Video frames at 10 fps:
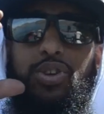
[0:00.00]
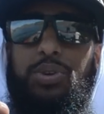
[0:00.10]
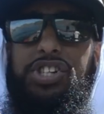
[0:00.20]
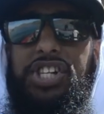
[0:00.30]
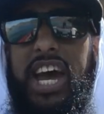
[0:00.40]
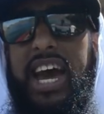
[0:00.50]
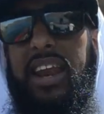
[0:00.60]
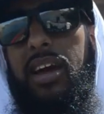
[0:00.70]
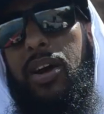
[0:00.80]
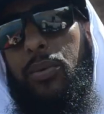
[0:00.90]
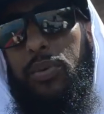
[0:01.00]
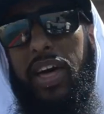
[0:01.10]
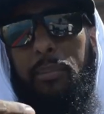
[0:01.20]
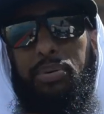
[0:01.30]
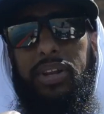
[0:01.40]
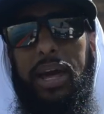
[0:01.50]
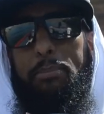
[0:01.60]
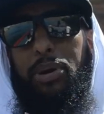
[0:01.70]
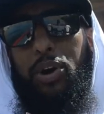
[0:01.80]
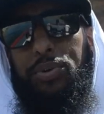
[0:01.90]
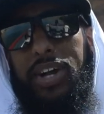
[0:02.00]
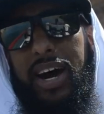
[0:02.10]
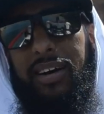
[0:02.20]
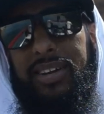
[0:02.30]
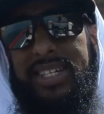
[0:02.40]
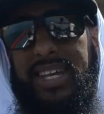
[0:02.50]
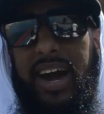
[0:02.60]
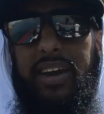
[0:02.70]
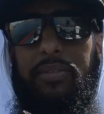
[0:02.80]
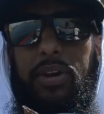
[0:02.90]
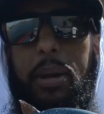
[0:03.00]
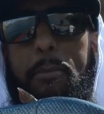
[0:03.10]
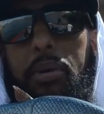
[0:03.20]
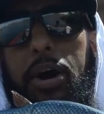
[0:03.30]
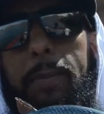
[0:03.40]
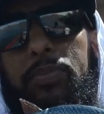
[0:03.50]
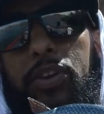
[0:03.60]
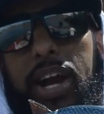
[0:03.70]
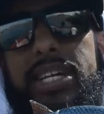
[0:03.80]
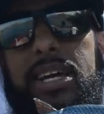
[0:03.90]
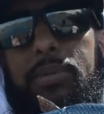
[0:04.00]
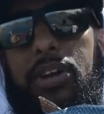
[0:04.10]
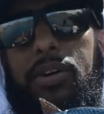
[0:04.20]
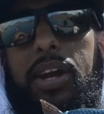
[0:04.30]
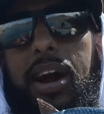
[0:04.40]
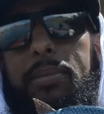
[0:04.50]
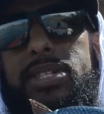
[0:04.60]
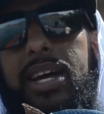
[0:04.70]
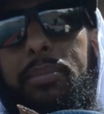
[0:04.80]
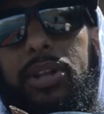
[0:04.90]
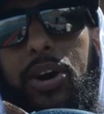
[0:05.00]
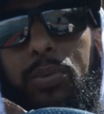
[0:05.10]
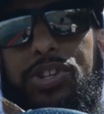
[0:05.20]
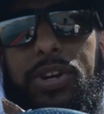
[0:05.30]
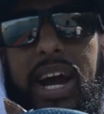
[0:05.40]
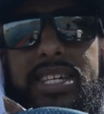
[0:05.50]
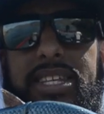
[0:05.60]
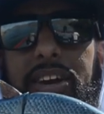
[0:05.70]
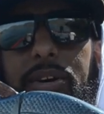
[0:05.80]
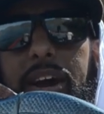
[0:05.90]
to a shad without putting that big old dot on the side of it. But you guys let me know in the comments down below what you guys think,